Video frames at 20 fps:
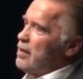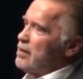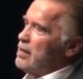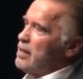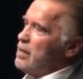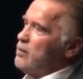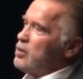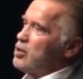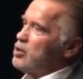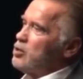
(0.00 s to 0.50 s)
out
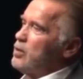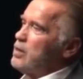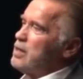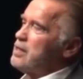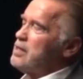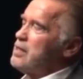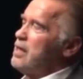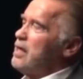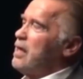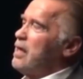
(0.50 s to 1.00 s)
and he was doing
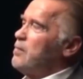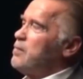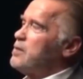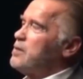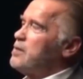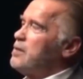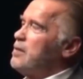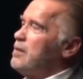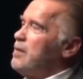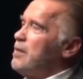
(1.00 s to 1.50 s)

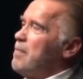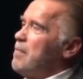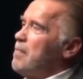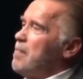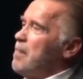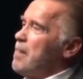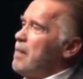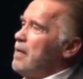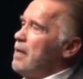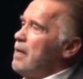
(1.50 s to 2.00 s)
sit-ups.
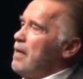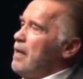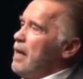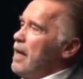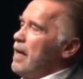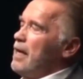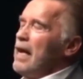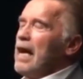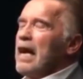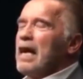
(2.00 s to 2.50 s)

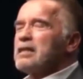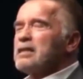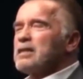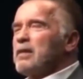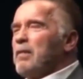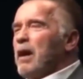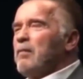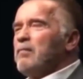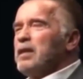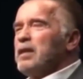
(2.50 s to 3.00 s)
And they asked
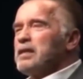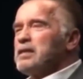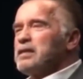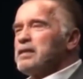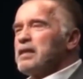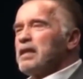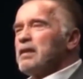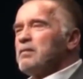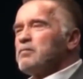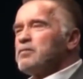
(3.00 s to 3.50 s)
him, how many
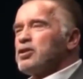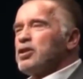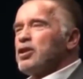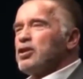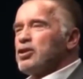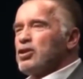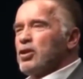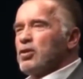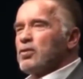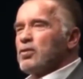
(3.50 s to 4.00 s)
sit-ups do
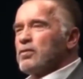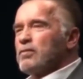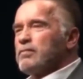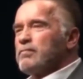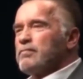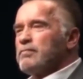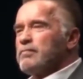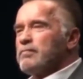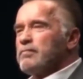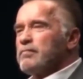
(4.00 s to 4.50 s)
you do?
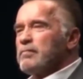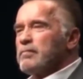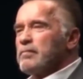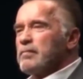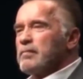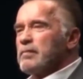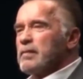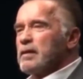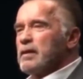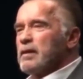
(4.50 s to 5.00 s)

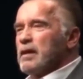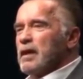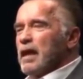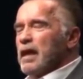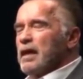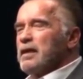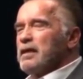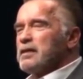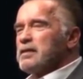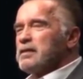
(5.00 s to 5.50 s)

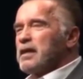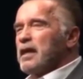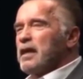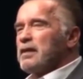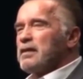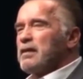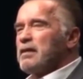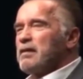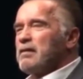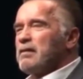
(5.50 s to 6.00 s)
And he
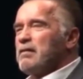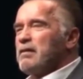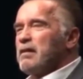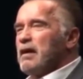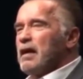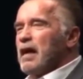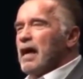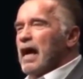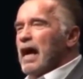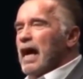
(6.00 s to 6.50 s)
said,
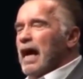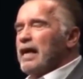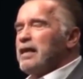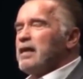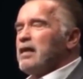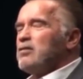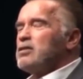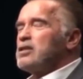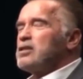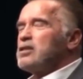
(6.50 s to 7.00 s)
I
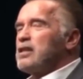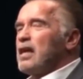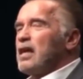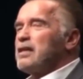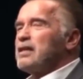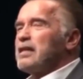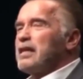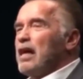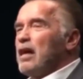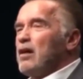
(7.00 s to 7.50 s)
don't
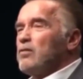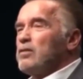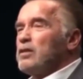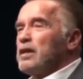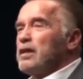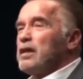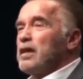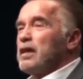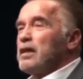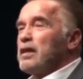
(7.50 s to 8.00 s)
start
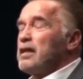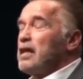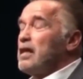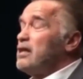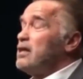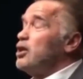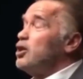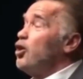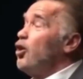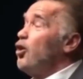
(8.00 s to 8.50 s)
counting
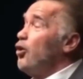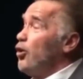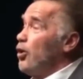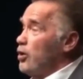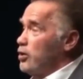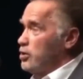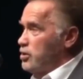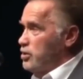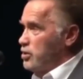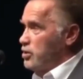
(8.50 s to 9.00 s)
until it
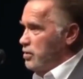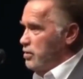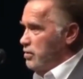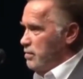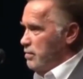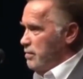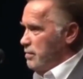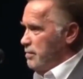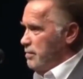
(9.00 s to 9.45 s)
hurts.